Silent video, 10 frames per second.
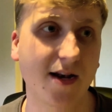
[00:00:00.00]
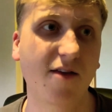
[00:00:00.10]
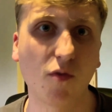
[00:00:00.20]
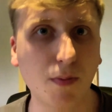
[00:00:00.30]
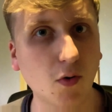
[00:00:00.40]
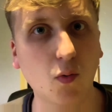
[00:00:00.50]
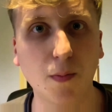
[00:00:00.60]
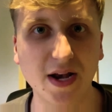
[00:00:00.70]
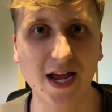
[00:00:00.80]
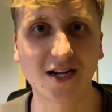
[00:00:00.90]
Liverpool will
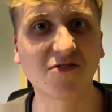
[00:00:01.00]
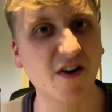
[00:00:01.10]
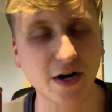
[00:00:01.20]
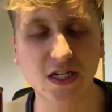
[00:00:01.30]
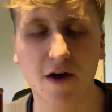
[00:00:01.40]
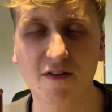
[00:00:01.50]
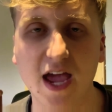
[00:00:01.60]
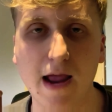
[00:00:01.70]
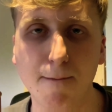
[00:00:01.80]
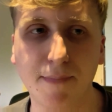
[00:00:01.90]
be next. Very tough
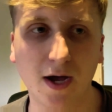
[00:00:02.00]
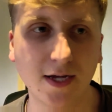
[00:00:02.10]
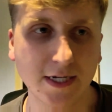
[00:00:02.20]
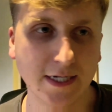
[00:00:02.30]
game, but